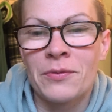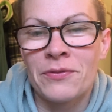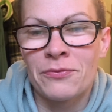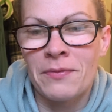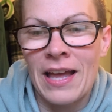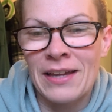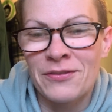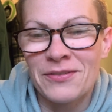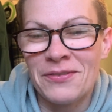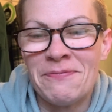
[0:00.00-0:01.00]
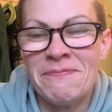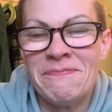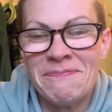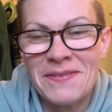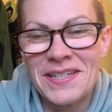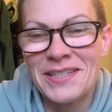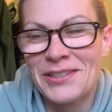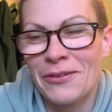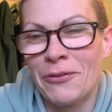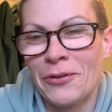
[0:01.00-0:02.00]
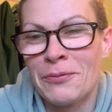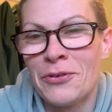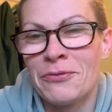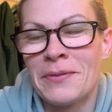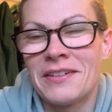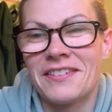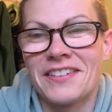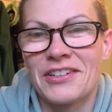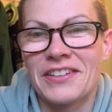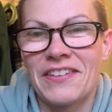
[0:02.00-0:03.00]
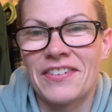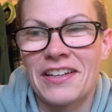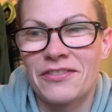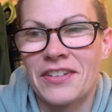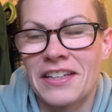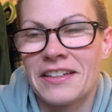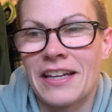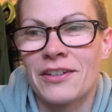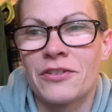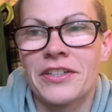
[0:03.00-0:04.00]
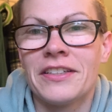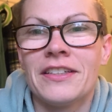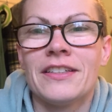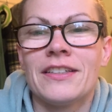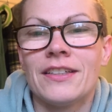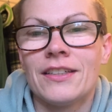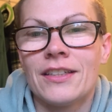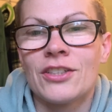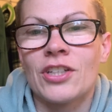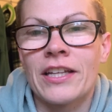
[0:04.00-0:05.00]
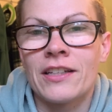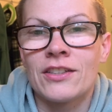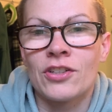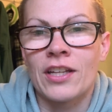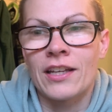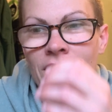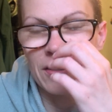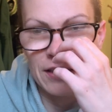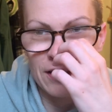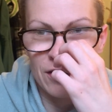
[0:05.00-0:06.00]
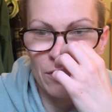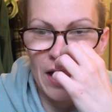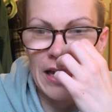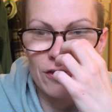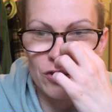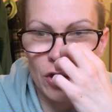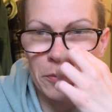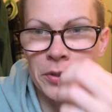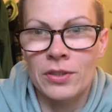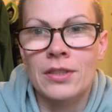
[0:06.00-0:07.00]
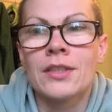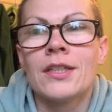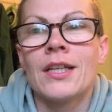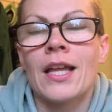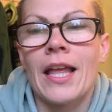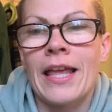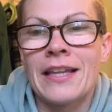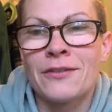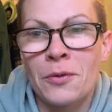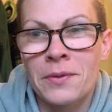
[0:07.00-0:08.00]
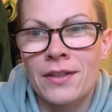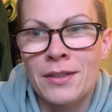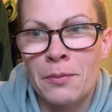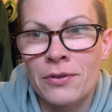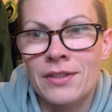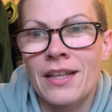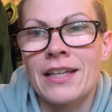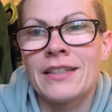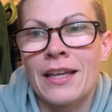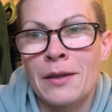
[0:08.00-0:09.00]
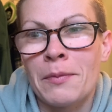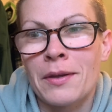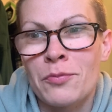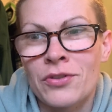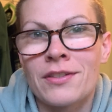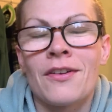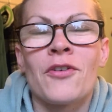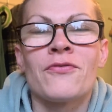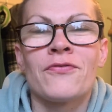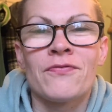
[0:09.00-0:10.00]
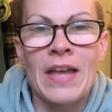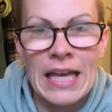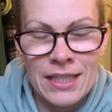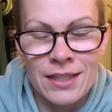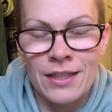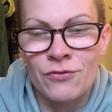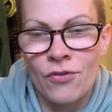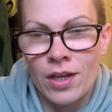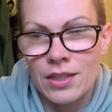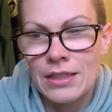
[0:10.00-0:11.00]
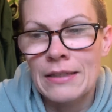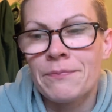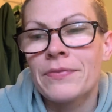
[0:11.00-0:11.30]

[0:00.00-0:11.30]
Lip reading: We've had minuscule movement on our 11 out of 10 category. Should I? So Kyle Chalmers and Dominique Sabosflein and Jakob Ingebrigtsen are excellent friends.